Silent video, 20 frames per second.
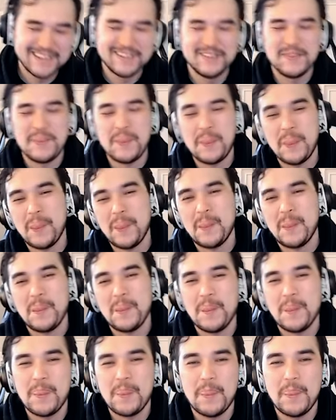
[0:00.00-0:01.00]

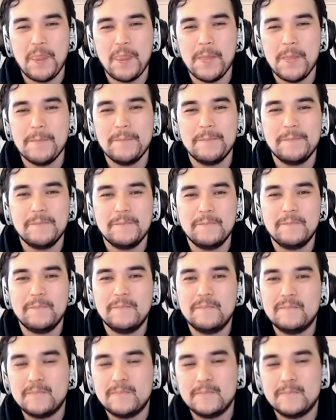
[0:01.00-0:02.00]

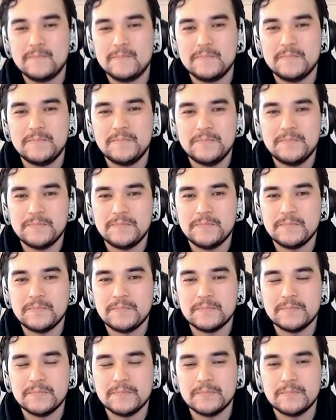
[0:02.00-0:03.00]

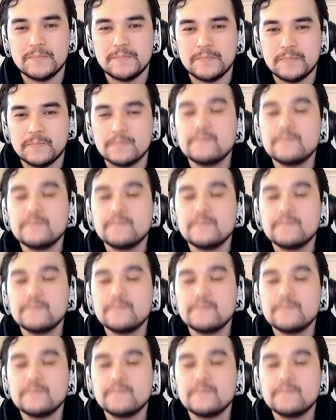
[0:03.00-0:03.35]
No words are spoken by the person on screen.